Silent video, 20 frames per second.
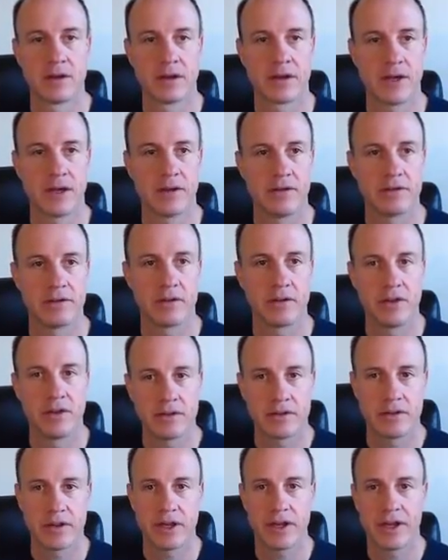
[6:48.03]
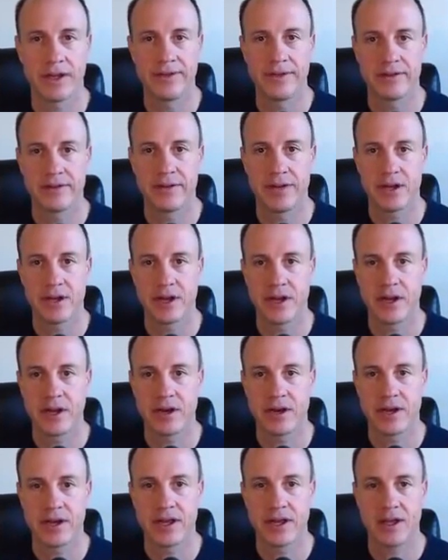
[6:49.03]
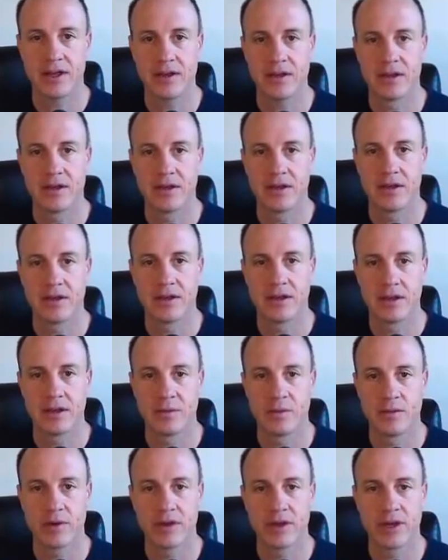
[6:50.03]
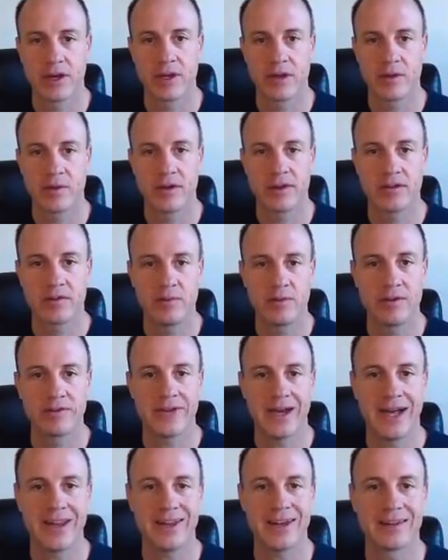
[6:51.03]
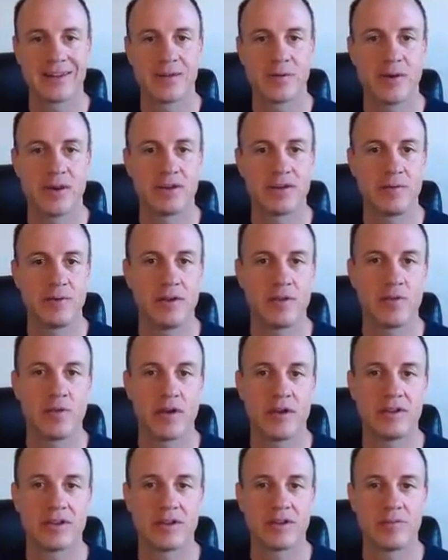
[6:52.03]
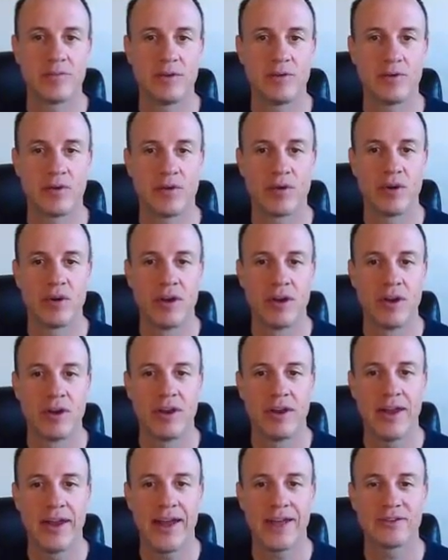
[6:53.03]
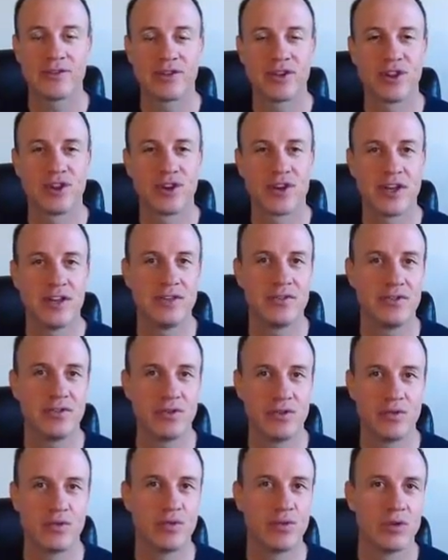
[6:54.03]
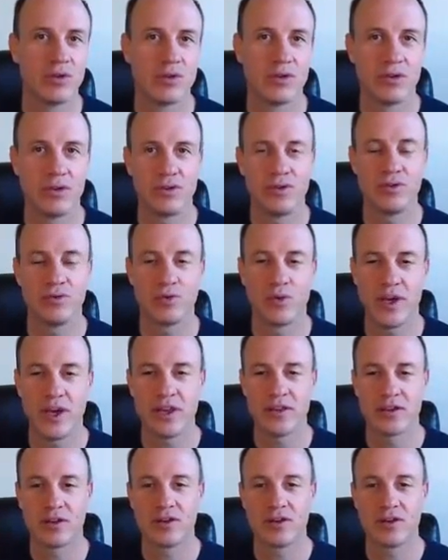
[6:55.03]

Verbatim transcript: Okay, so let's click on this link right here again. Click on the recipes. I like the recipes ones because people are naturally looking to lose weight.